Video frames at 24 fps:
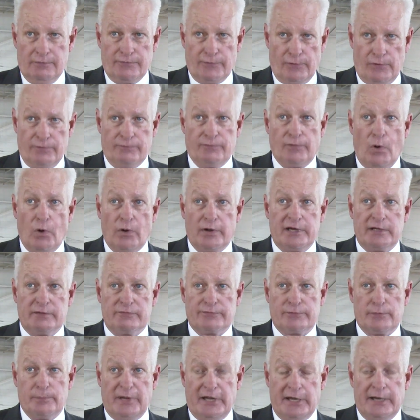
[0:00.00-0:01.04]
for voting
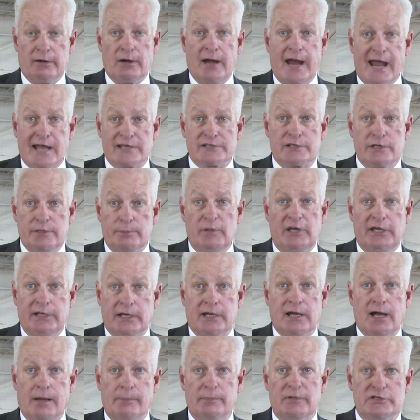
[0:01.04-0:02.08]
for me or asking me
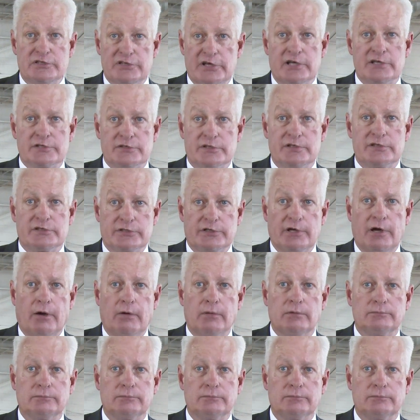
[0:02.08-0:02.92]
to come and judge the show.